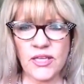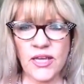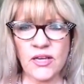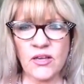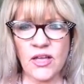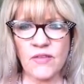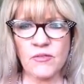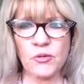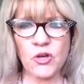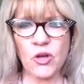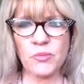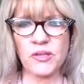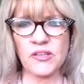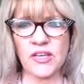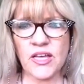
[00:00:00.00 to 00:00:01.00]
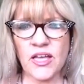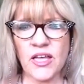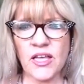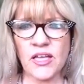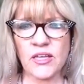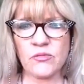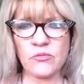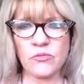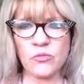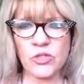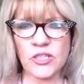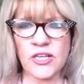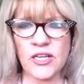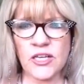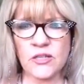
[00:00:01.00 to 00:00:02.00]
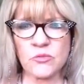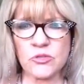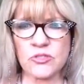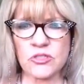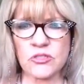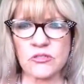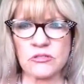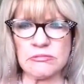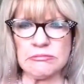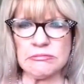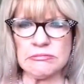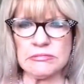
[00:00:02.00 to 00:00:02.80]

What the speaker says: can I have a copy of the card? What card was it?